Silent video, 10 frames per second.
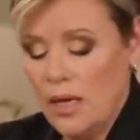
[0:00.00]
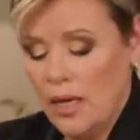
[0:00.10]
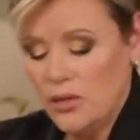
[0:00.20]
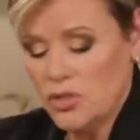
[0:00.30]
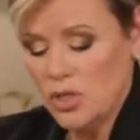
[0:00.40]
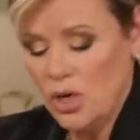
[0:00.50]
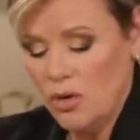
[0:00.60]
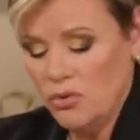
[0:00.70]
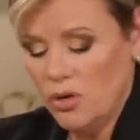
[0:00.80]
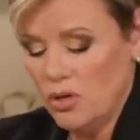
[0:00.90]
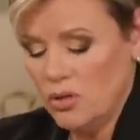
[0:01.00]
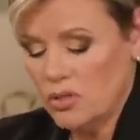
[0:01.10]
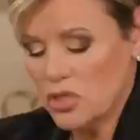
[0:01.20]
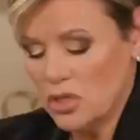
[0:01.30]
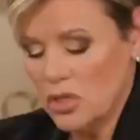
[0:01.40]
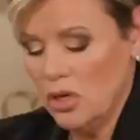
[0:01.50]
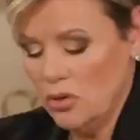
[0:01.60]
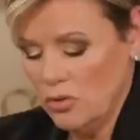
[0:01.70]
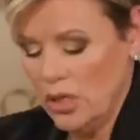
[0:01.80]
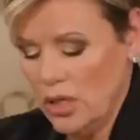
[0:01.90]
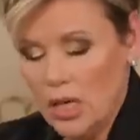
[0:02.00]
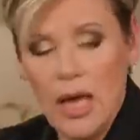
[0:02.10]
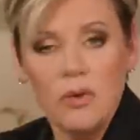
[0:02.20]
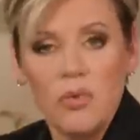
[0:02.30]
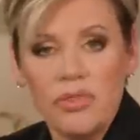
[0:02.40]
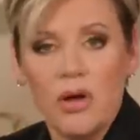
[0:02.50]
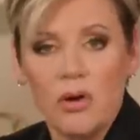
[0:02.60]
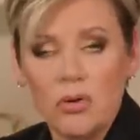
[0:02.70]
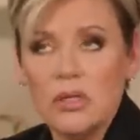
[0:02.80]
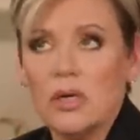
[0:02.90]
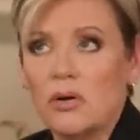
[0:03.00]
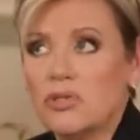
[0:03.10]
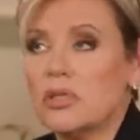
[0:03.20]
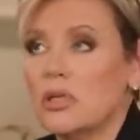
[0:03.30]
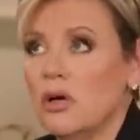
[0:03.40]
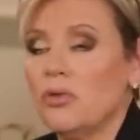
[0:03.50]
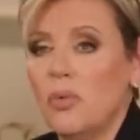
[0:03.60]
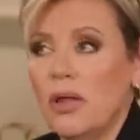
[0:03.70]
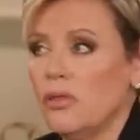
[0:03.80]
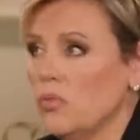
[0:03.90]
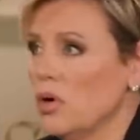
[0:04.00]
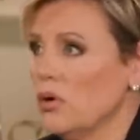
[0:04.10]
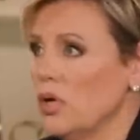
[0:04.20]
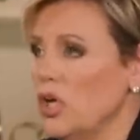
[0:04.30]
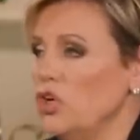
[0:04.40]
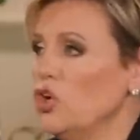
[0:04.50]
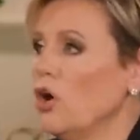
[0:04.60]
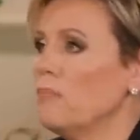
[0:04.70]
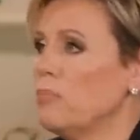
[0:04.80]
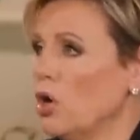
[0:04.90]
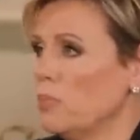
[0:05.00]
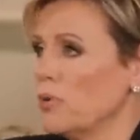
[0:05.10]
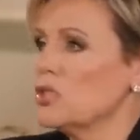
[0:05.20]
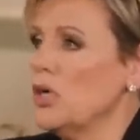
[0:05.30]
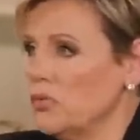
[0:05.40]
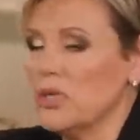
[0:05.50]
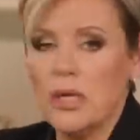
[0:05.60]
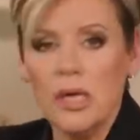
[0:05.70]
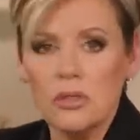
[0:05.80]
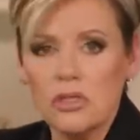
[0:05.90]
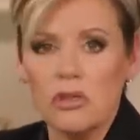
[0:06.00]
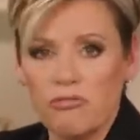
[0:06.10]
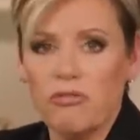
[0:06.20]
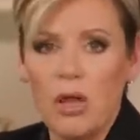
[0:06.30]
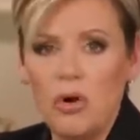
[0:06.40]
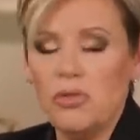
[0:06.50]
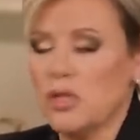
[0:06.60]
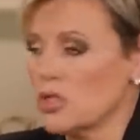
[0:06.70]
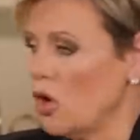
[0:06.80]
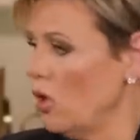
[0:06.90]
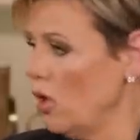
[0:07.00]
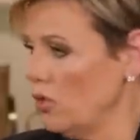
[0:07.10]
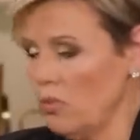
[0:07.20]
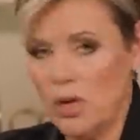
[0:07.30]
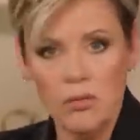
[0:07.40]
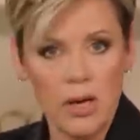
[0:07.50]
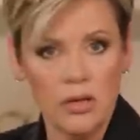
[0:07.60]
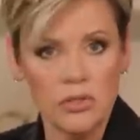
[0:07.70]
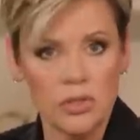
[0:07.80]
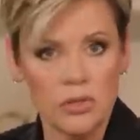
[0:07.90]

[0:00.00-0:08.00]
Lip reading: And to go in line with the Holy Ghost and go the way of the Word, you're on purpose going against the flow that's all the way around